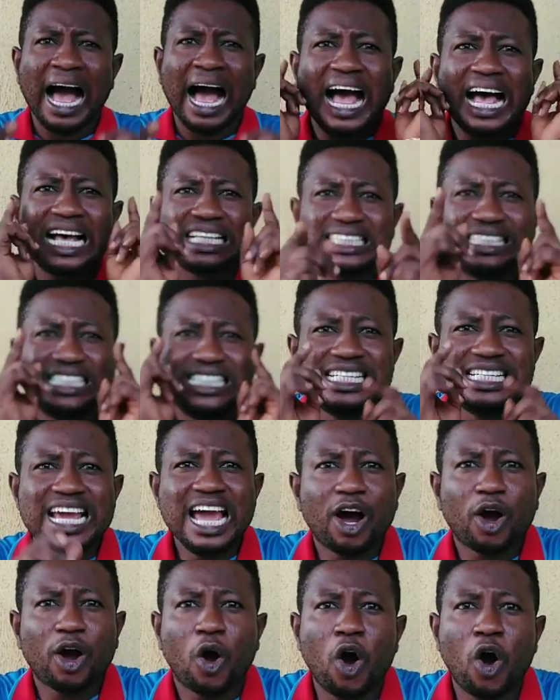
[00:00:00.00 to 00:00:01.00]
As the
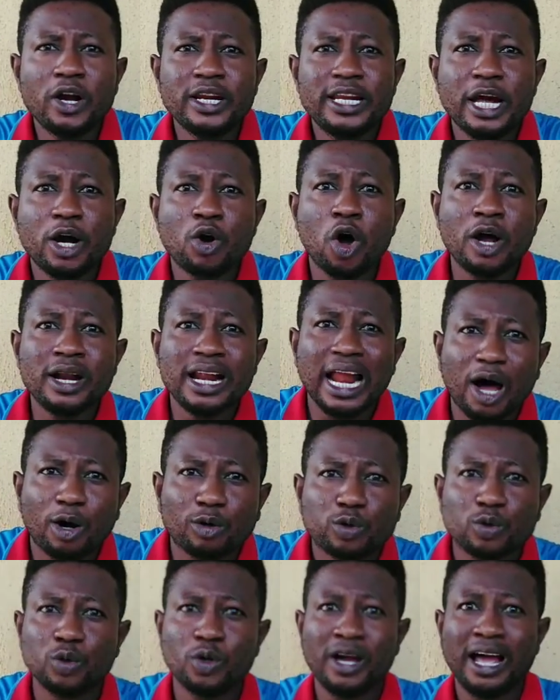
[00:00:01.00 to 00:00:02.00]
year come, they run
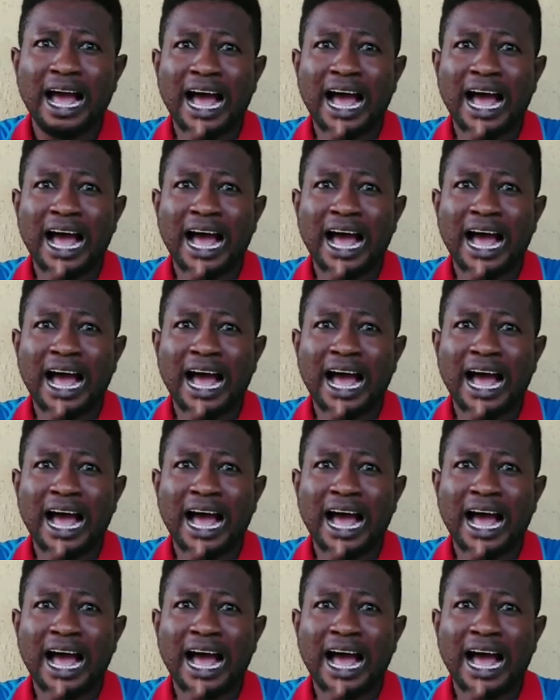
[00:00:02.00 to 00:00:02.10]
out.